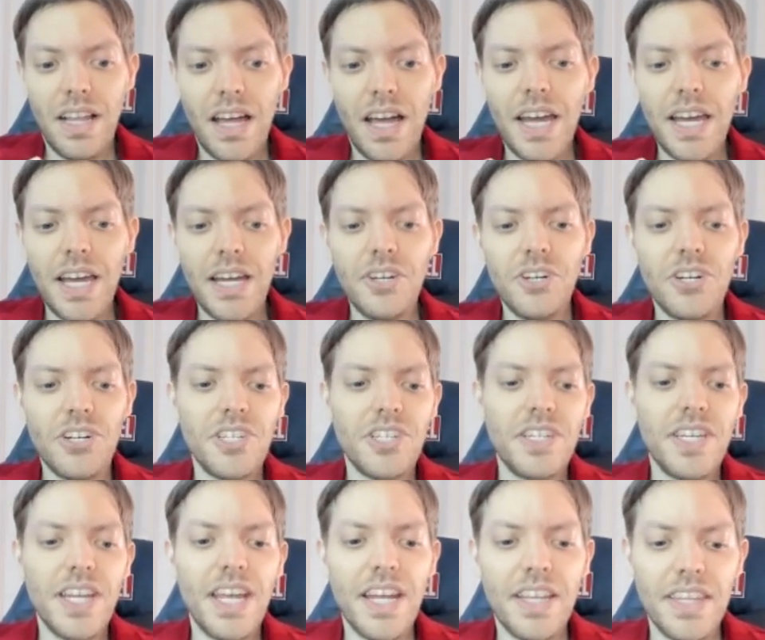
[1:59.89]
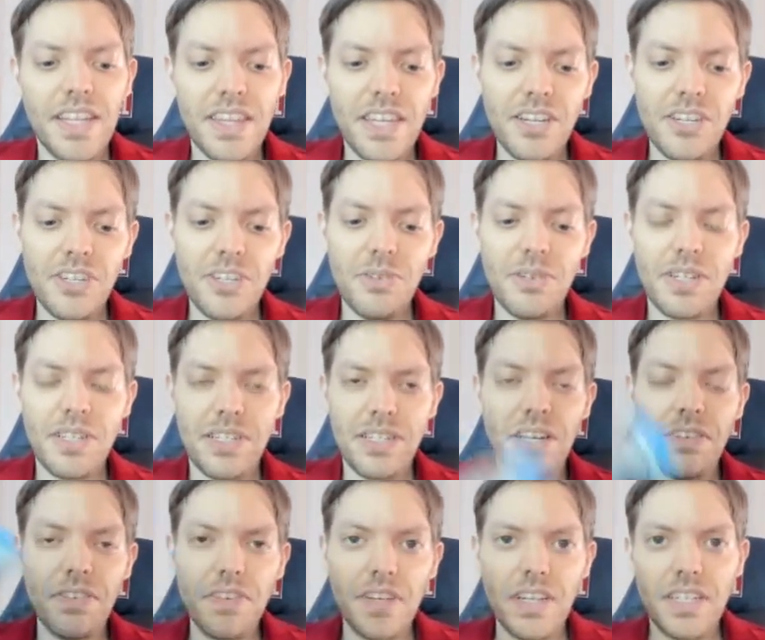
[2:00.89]
I understand that they do it
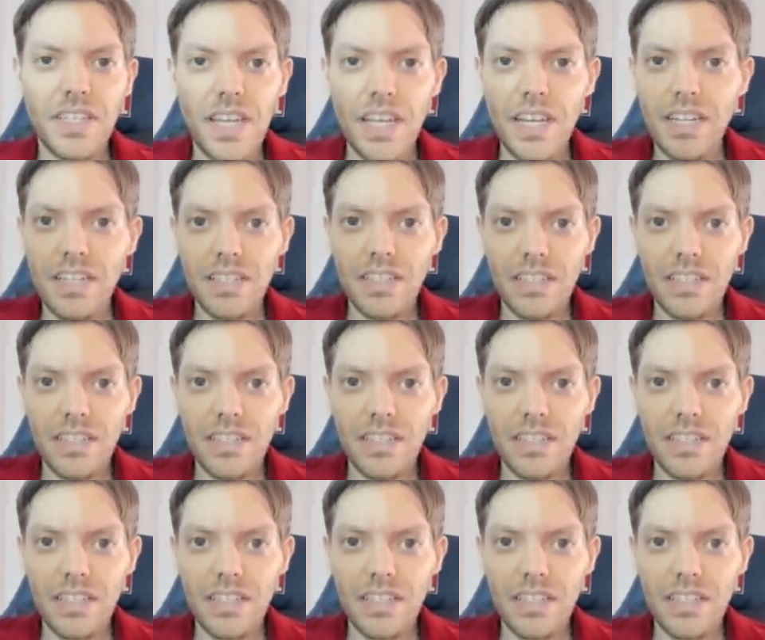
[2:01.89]
self-contained